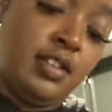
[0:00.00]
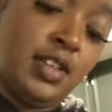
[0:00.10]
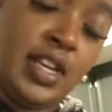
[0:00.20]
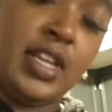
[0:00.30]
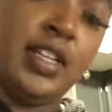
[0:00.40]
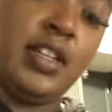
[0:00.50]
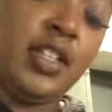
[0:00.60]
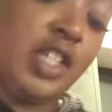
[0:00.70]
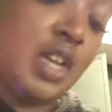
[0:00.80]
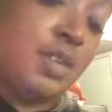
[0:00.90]
that I did a good
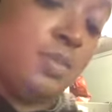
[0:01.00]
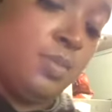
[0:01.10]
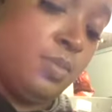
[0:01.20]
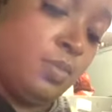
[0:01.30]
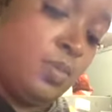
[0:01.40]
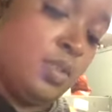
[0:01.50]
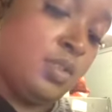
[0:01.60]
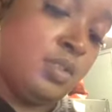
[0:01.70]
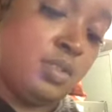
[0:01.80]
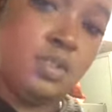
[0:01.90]
job.
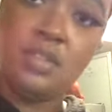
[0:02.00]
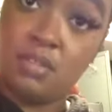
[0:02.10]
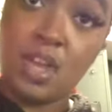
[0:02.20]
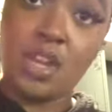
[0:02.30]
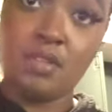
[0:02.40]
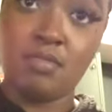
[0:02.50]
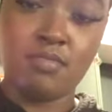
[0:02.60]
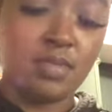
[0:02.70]
I do.